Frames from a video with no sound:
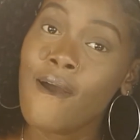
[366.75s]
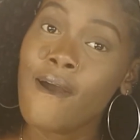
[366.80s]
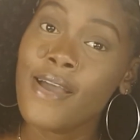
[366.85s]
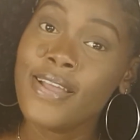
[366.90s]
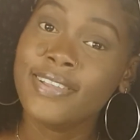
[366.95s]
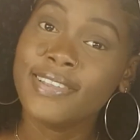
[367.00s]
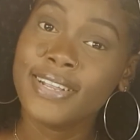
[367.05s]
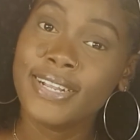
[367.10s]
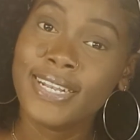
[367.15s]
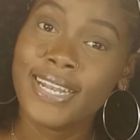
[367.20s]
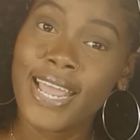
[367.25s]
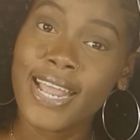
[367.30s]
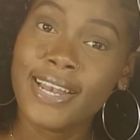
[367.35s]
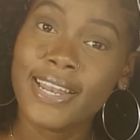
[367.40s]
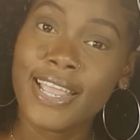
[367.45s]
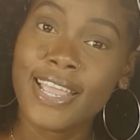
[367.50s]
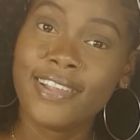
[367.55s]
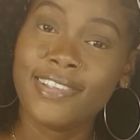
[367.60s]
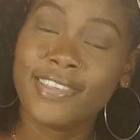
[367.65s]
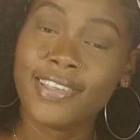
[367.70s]
Until
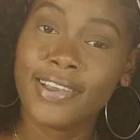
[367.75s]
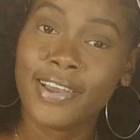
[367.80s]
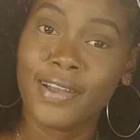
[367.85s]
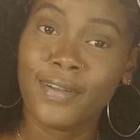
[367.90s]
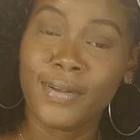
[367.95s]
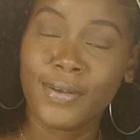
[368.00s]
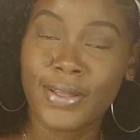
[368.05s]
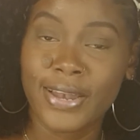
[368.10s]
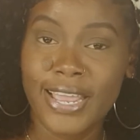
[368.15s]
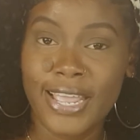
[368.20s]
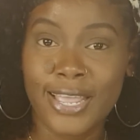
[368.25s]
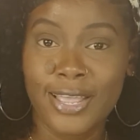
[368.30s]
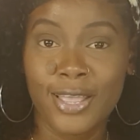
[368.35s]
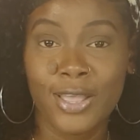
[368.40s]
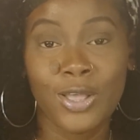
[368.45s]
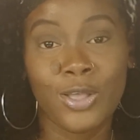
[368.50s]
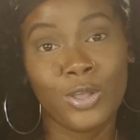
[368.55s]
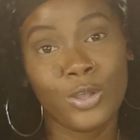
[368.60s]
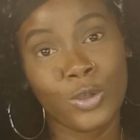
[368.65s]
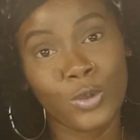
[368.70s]
then, it's your girl Ollie.
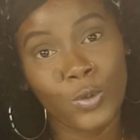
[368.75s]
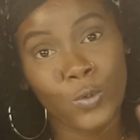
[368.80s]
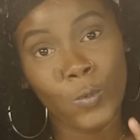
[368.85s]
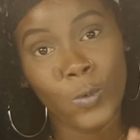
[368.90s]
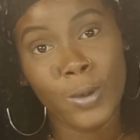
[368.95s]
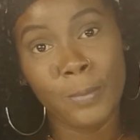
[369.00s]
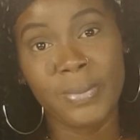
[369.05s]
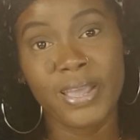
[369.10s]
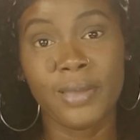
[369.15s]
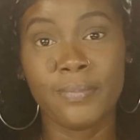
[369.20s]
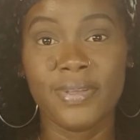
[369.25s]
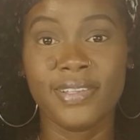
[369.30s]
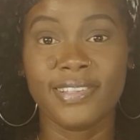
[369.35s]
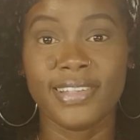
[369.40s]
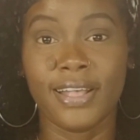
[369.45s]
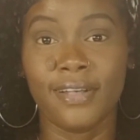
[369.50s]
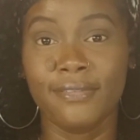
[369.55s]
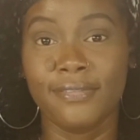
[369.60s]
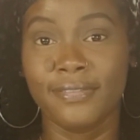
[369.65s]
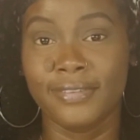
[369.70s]
Go and big up
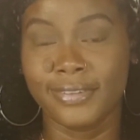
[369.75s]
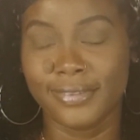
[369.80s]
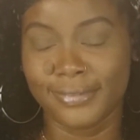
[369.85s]
yourself.